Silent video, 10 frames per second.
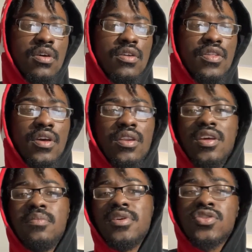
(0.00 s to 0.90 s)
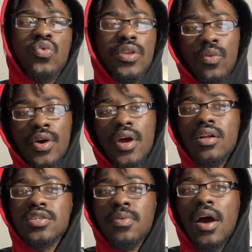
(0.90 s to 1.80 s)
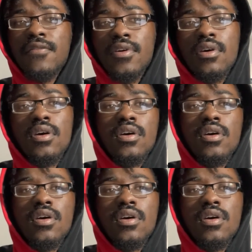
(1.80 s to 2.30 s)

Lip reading: then it'd be $21 profit,